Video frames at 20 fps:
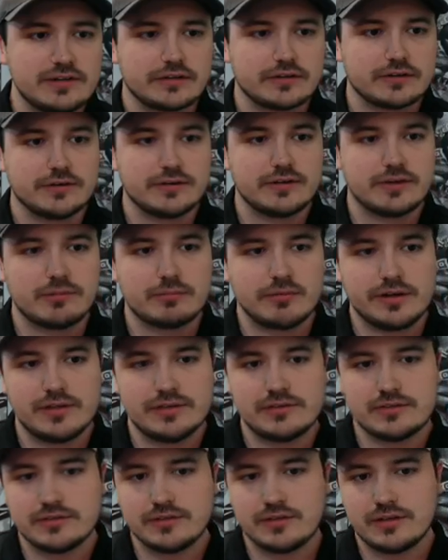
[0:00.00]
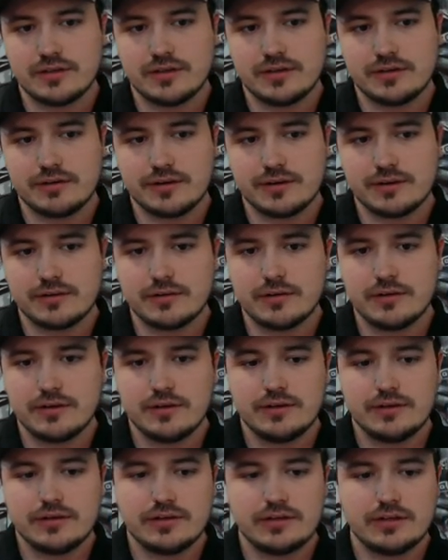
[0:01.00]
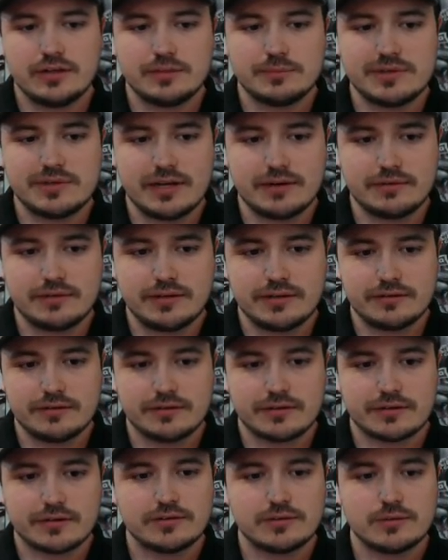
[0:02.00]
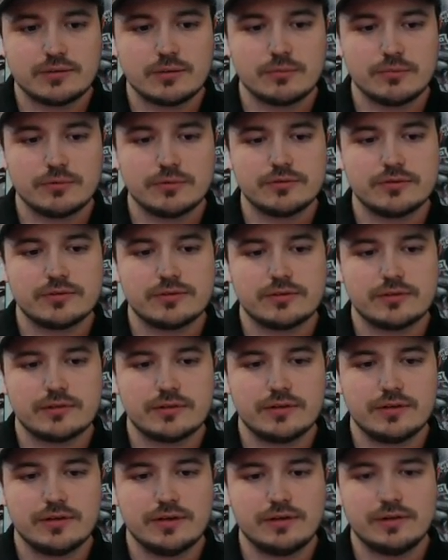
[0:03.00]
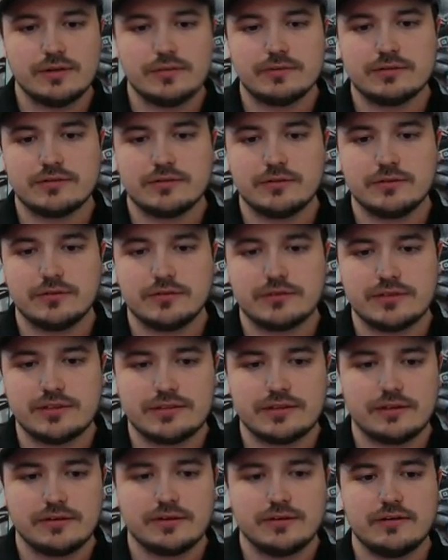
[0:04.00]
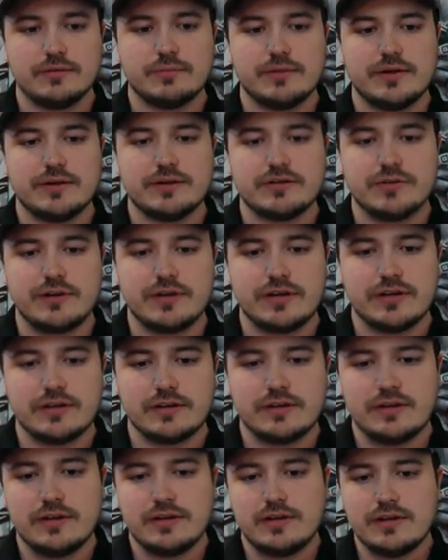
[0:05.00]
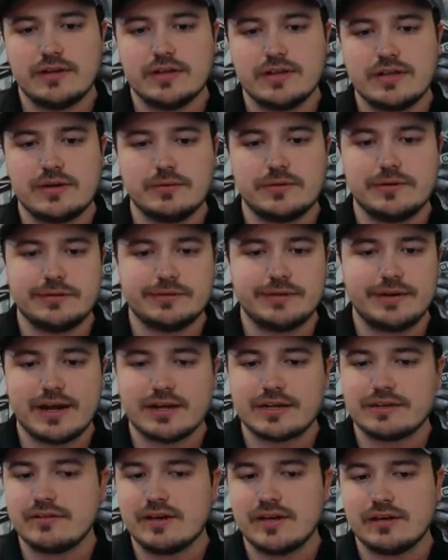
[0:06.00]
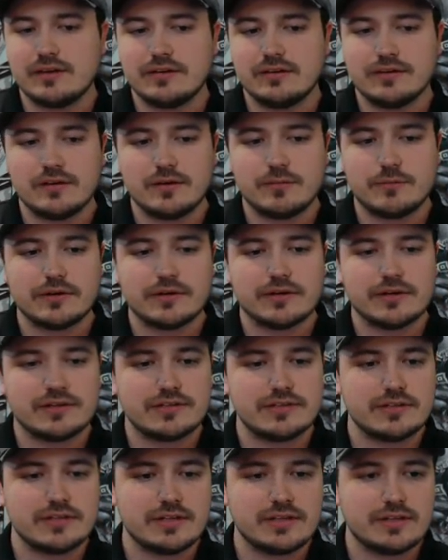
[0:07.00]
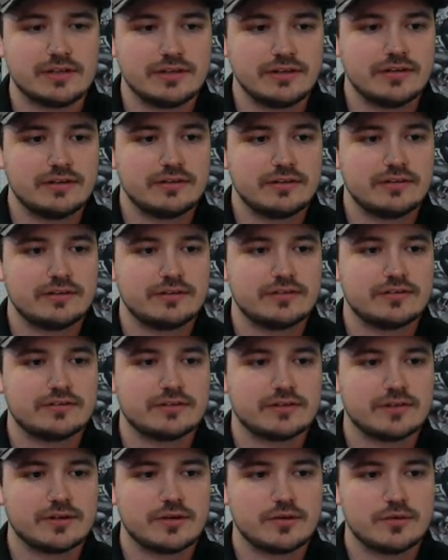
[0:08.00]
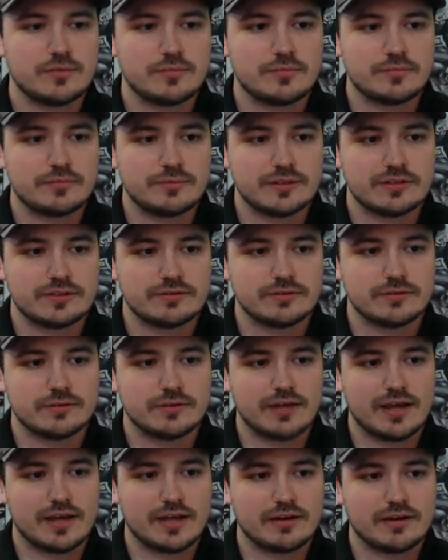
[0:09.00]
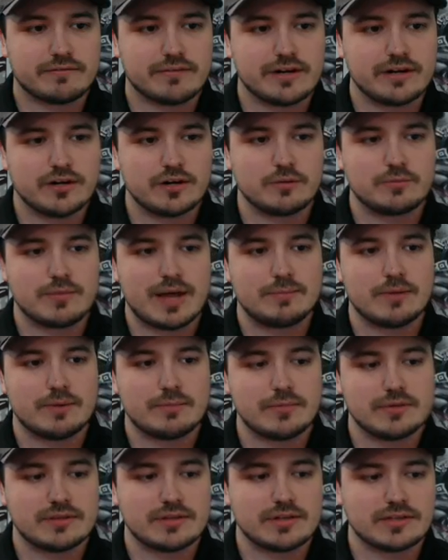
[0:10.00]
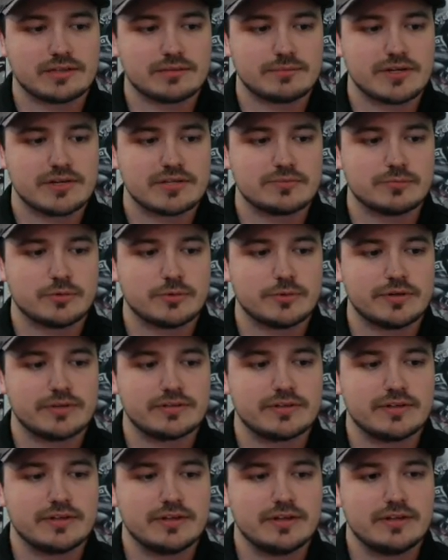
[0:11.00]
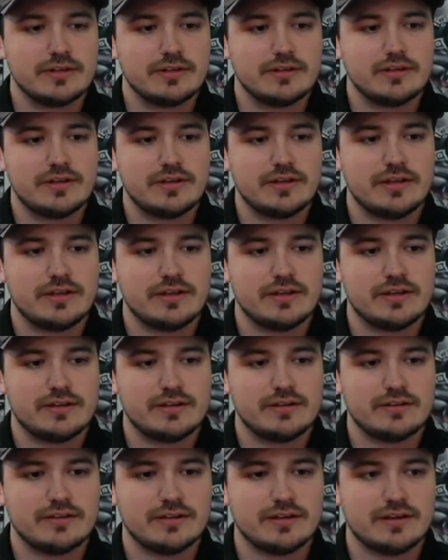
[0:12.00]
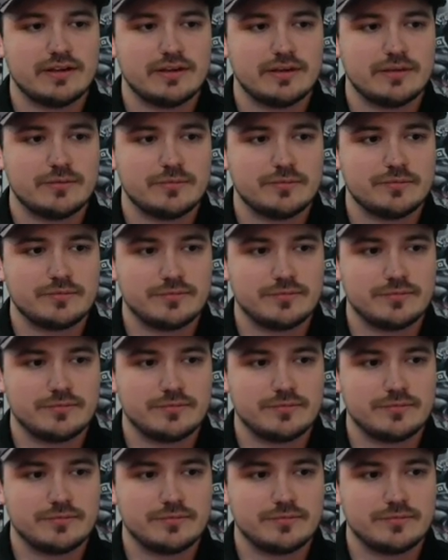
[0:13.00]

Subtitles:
current upgrades area, and it'll be down here under consumables. And so you'll see it there, Guild Bounty Training. And then when you hit activate, what you're going to see is this little guy over here. It'll pop up with an exclamation point, and then